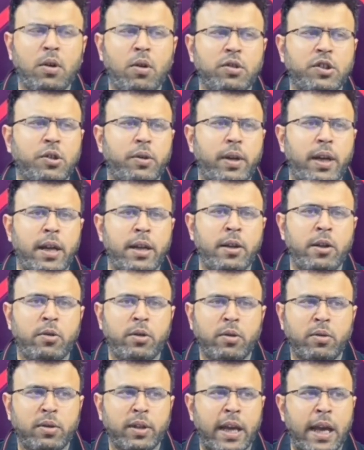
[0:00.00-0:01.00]
so
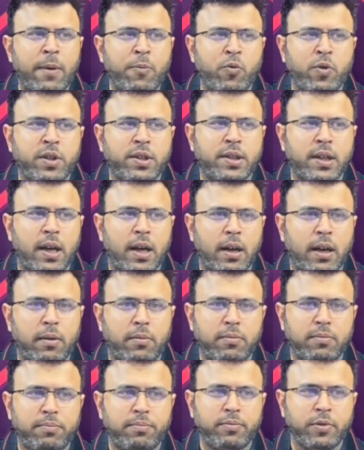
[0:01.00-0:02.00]
the game was
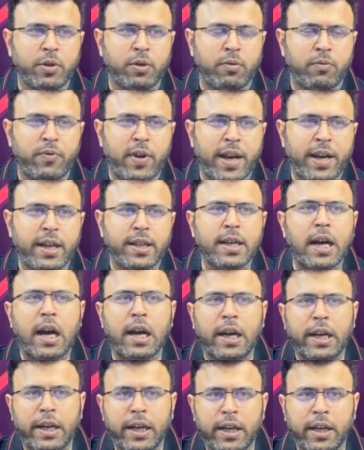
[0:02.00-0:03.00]
very
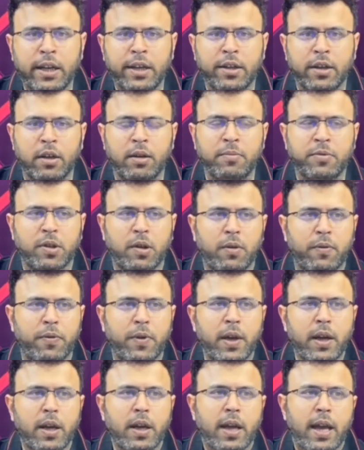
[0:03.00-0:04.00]
targeted in terms of
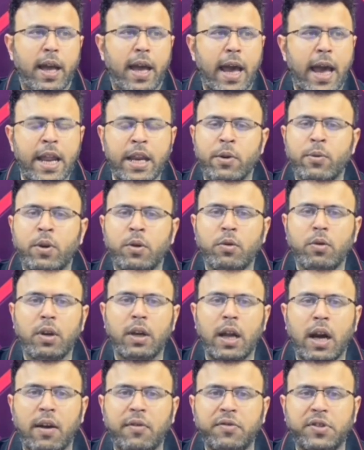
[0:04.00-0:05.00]
anyone who
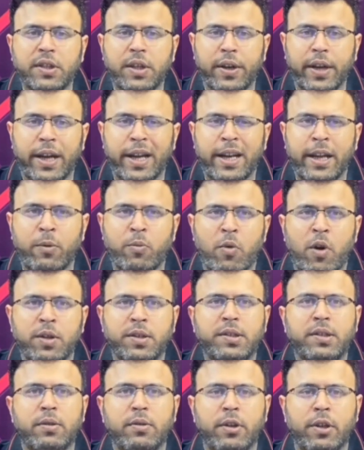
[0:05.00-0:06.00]
loves cricket and
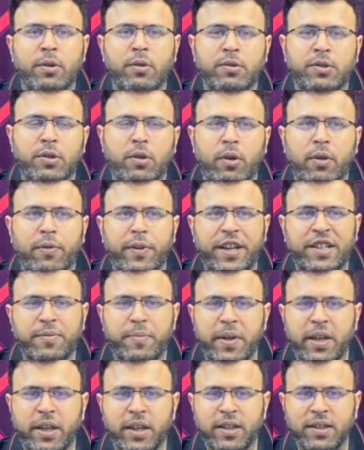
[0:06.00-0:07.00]
wants to sort of
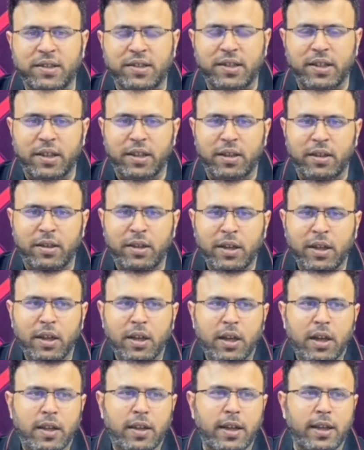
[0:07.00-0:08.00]
experience the
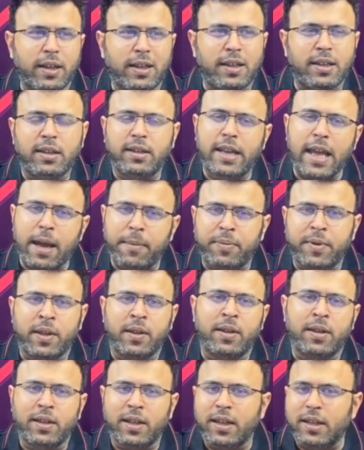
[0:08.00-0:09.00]
depth
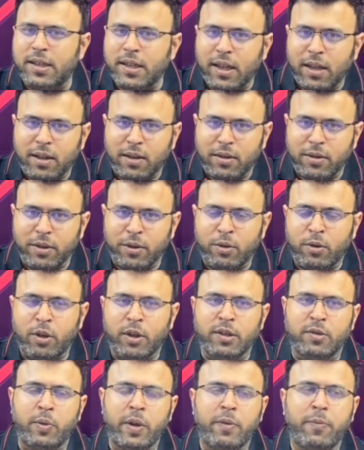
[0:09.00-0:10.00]
and the detail,
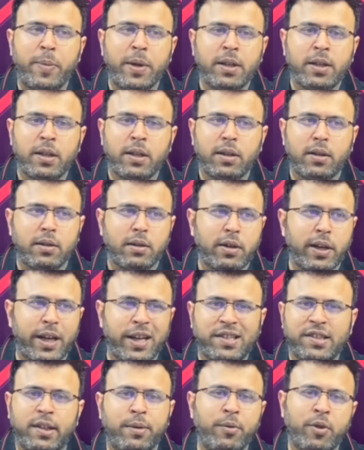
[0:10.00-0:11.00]
because we've built a
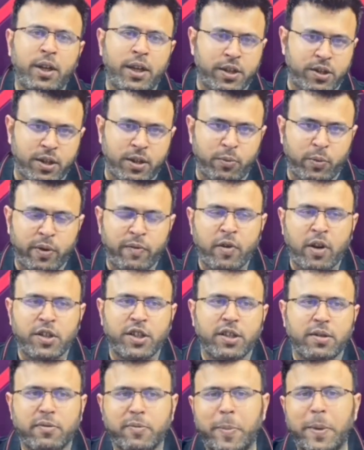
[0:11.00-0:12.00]
cricket simulation. We've not
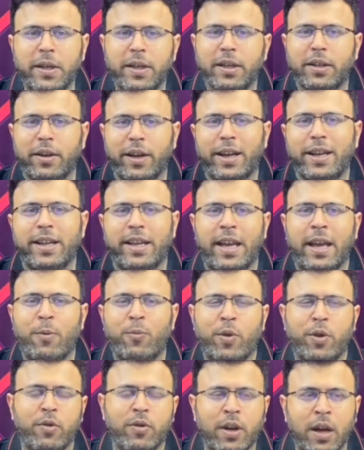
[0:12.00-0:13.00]
just built a cricket game
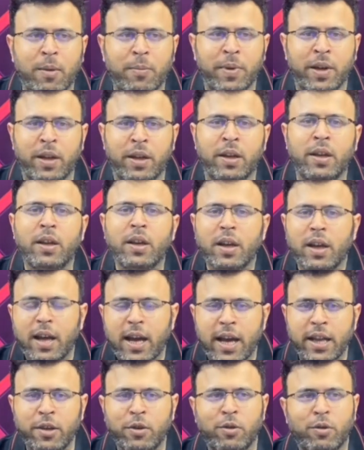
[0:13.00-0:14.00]
where you come in
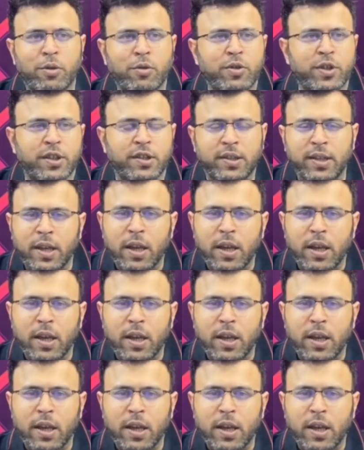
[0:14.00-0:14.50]
and you just